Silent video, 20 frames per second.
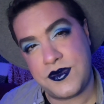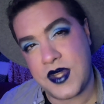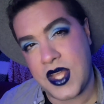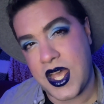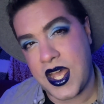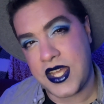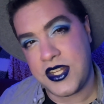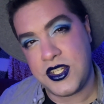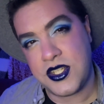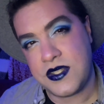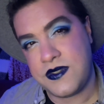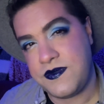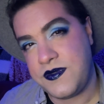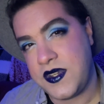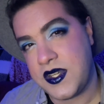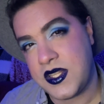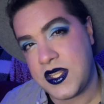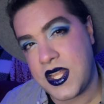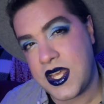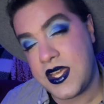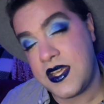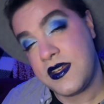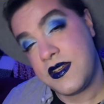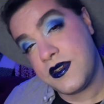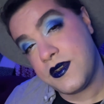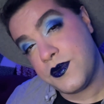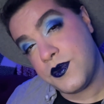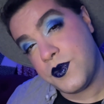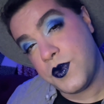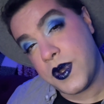I just feel like
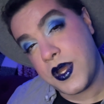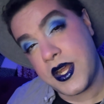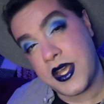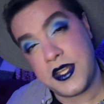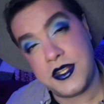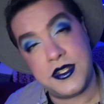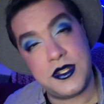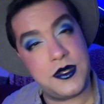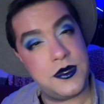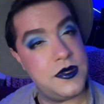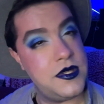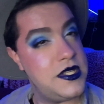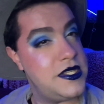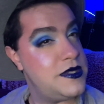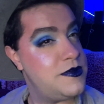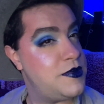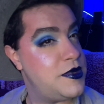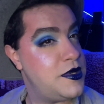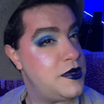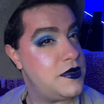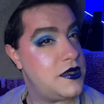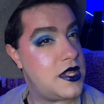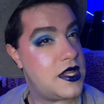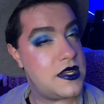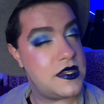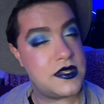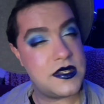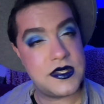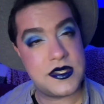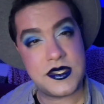when I do these blue
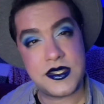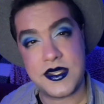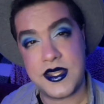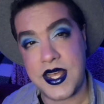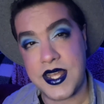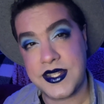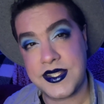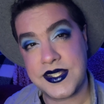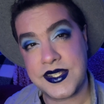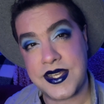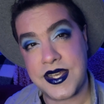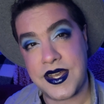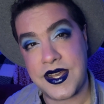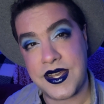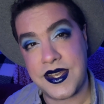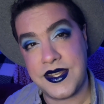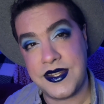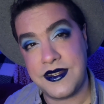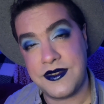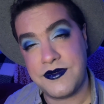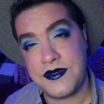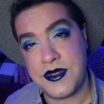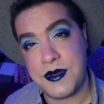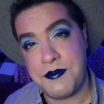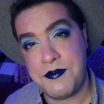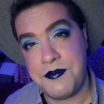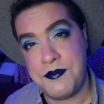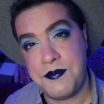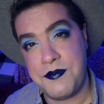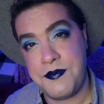looks, that's kind of the
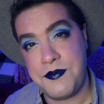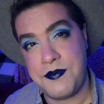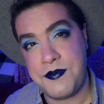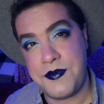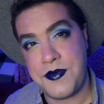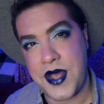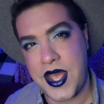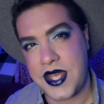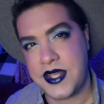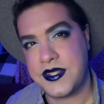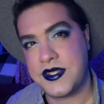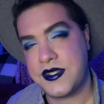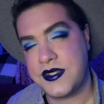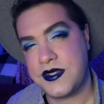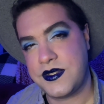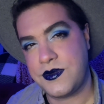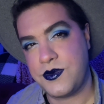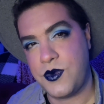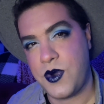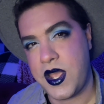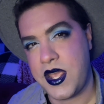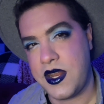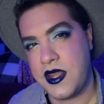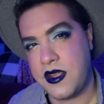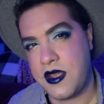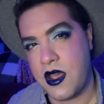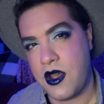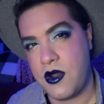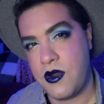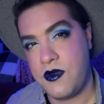best way to
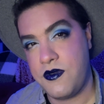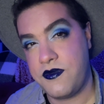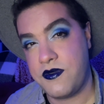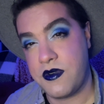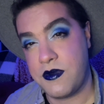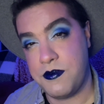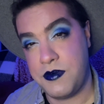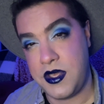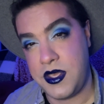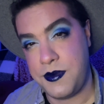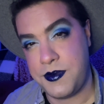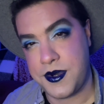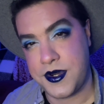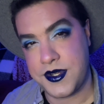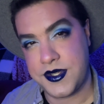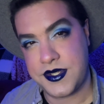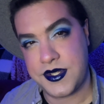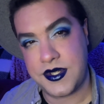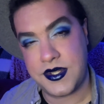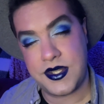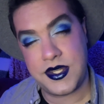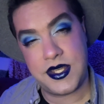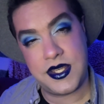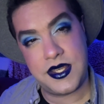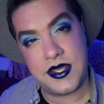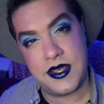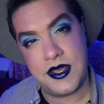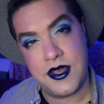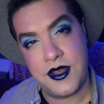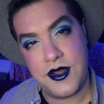go for me
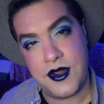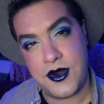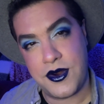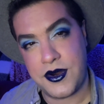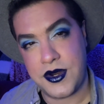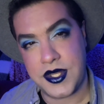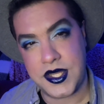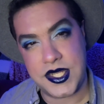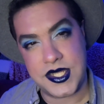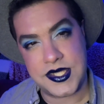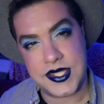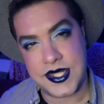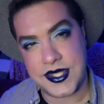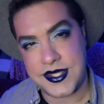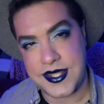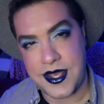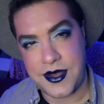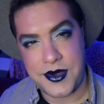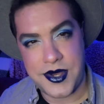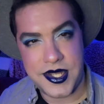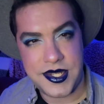personally, or at least that's how I